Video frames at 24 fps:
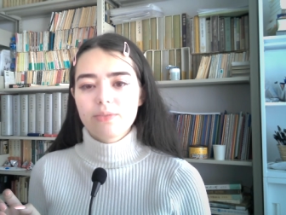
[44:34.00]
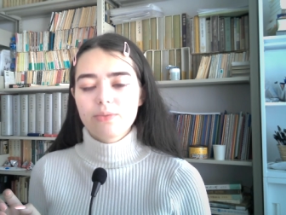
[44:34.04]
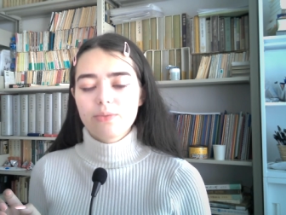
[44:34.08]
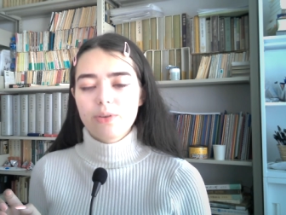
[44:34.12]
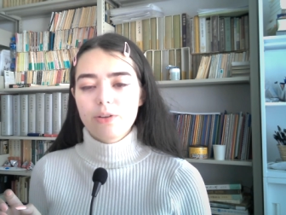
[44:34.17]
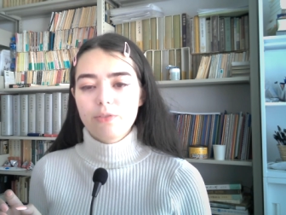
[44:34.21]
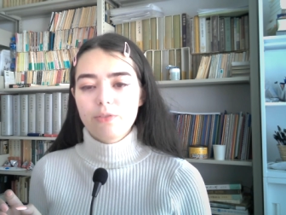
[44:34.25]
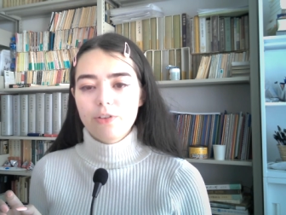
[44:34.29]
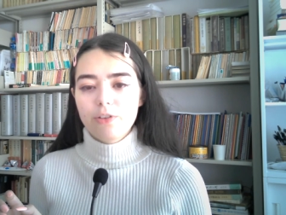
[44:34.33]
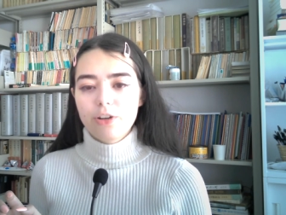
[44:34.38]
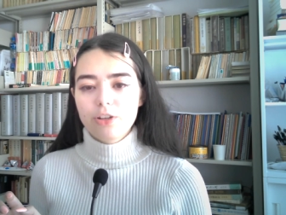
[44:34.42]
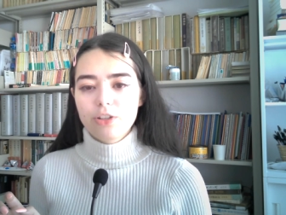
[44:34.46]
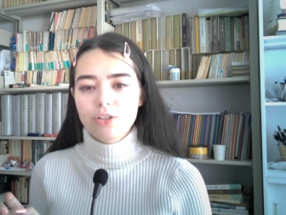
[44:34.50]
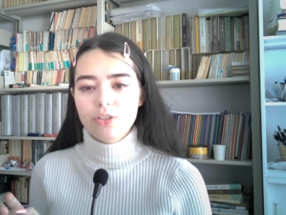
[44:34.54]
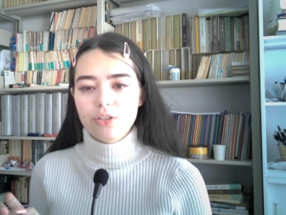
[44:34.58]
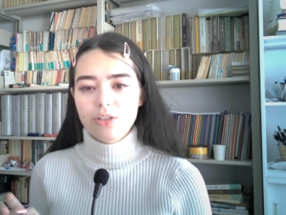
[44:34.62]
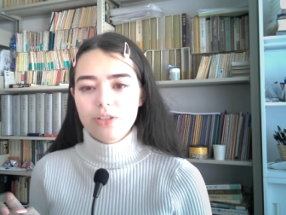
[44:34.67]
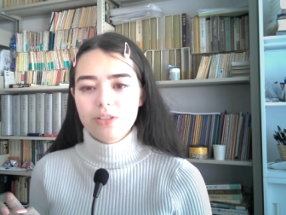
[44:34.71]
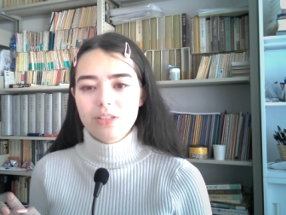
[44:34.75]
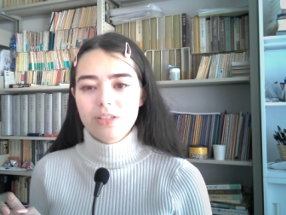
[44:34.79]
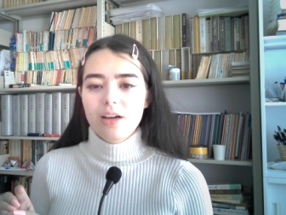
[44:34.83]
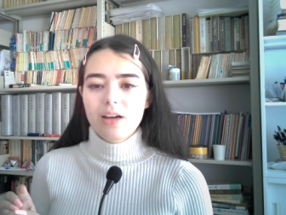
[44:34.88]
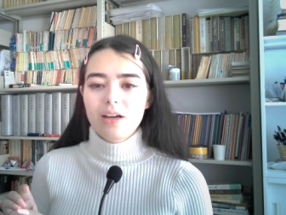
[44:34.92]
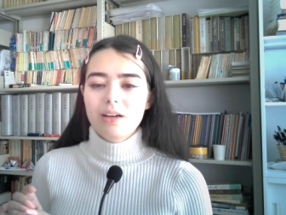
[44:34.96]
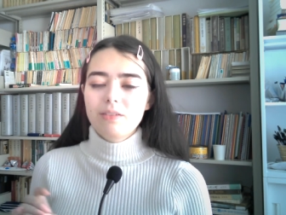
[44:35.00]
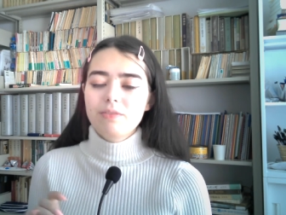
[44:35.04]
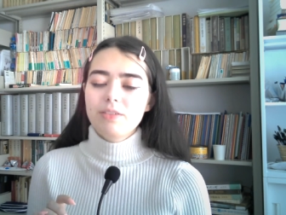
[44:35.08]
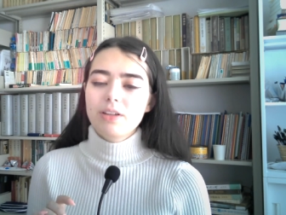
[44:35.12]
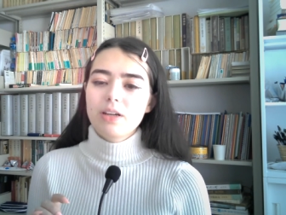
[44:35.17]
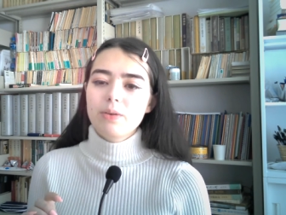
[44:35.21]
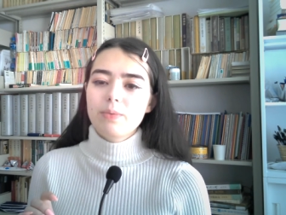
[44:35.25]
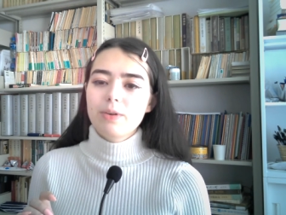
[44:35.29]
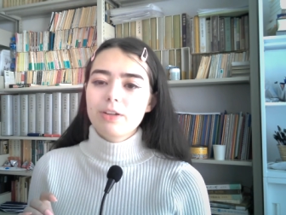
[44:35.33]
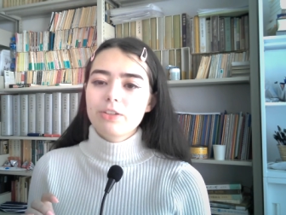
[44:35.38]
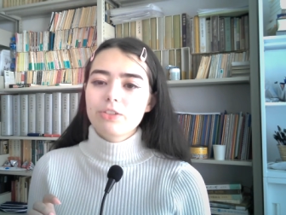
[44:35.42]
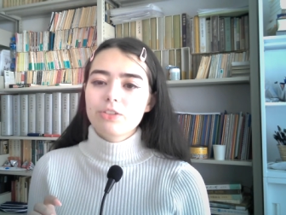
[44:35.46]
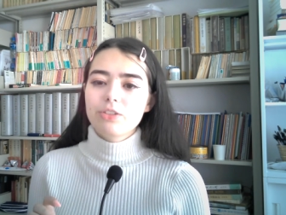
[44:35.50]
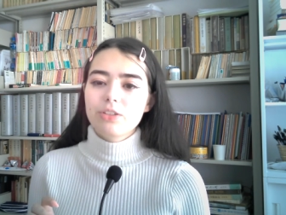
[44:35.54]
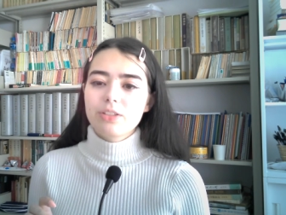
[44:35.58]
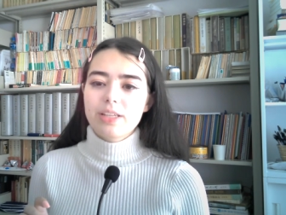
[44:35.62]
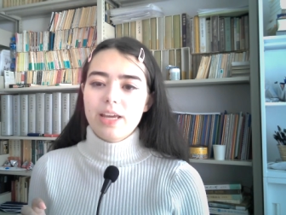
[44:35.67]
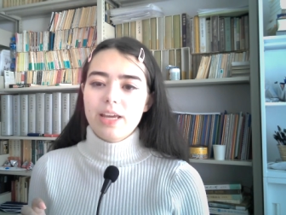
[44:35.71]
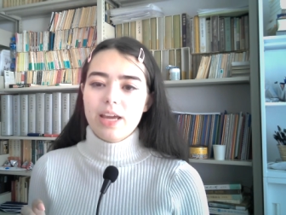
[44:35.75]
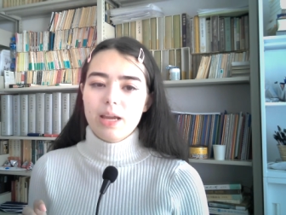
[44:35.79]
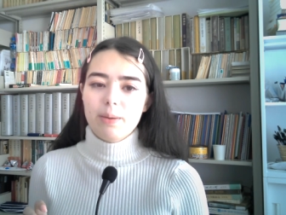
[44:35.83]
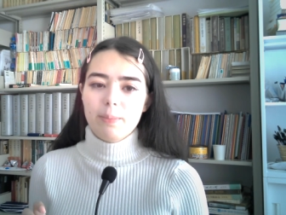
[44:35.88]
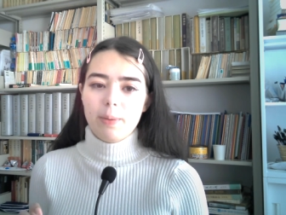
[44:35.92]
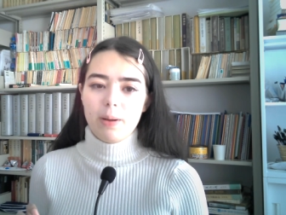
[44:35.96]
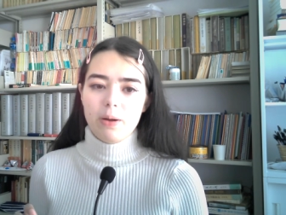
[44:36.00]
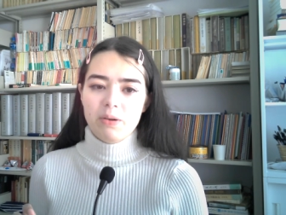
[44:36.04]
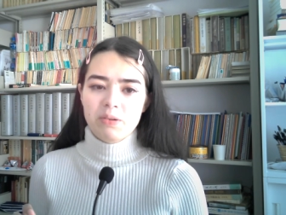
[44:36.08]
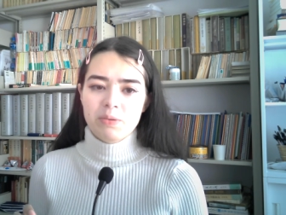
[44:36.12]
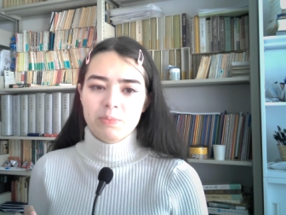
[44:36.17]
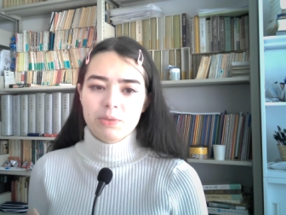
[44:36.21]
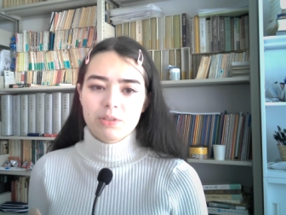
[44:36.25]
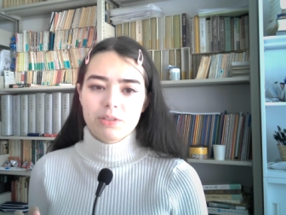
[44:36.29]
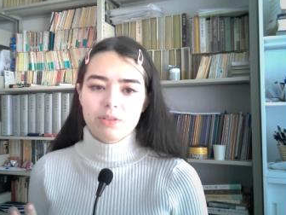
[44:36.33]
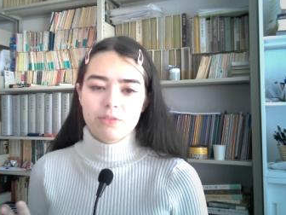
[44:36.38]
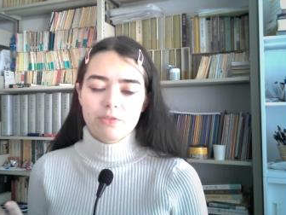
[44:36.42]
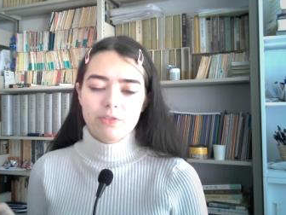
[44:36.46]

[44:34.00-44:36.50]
reversals of the original Tang poems.